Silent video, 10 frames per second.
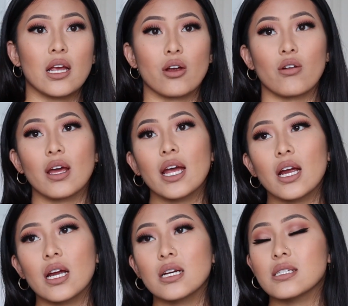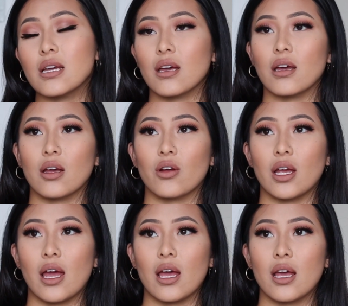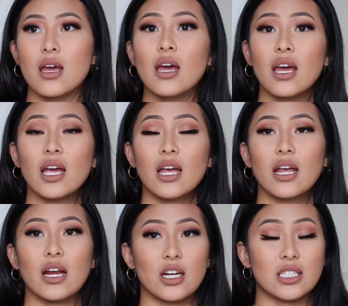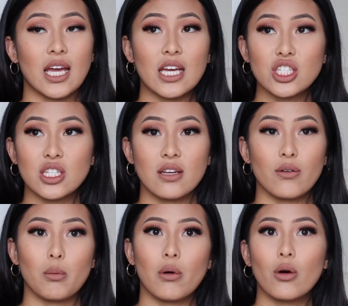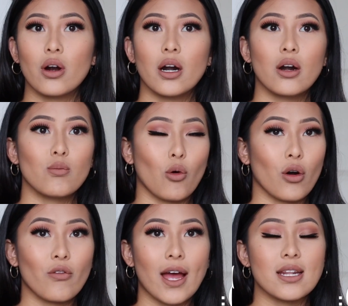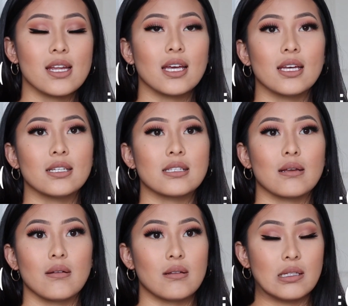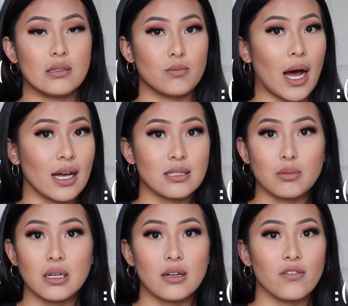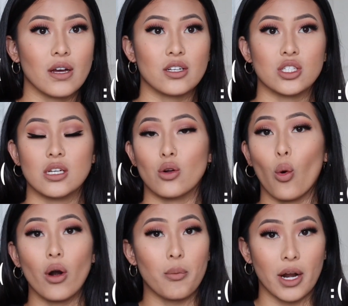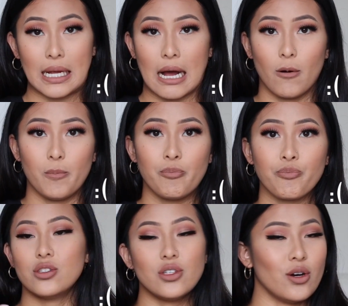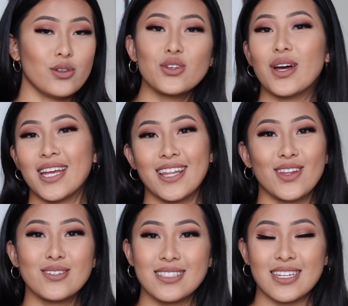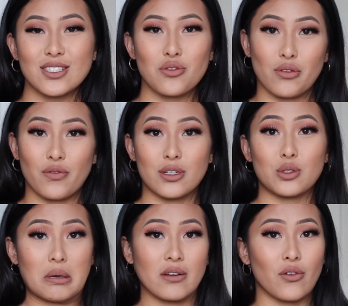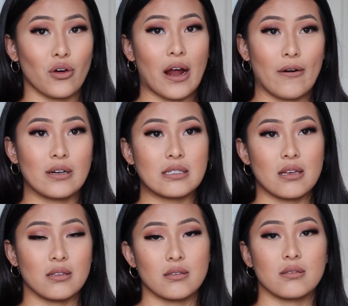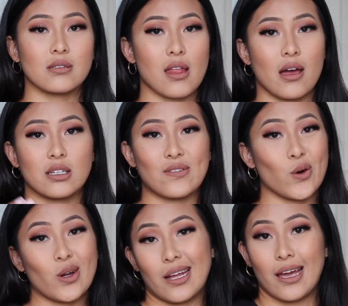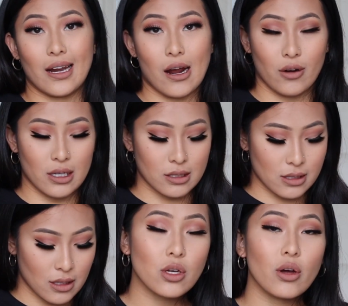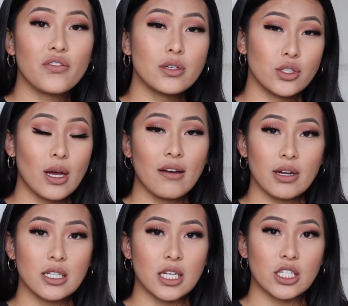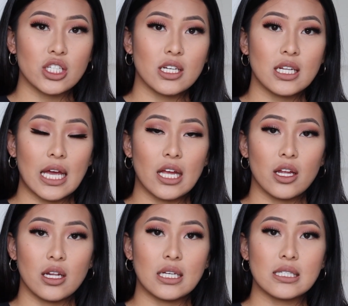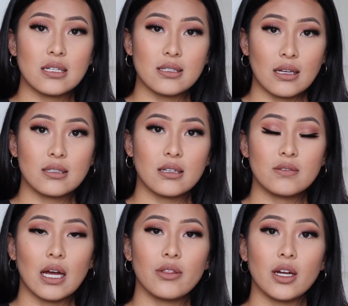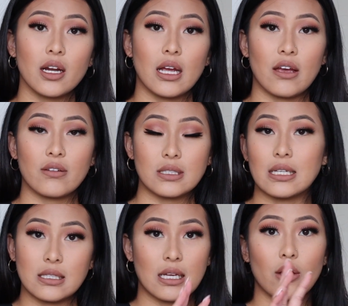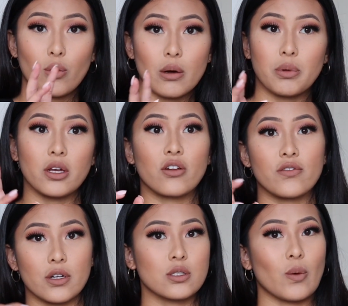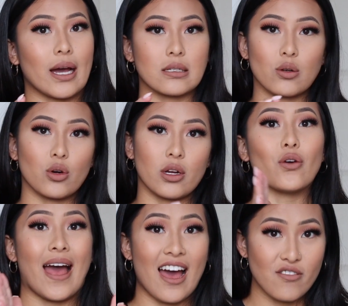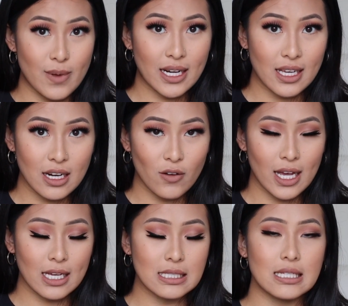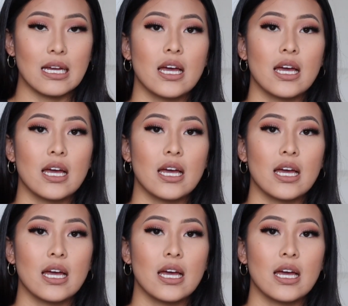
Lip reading: ingrown hairs and can create irritation even more redness, possibly an infection or a breakout. Don't do any of those things for the first 24 hours and / 48 hours. So if you do have irritation and it's sensitive down there, since it will be your first wax, or if you have been getting waxed,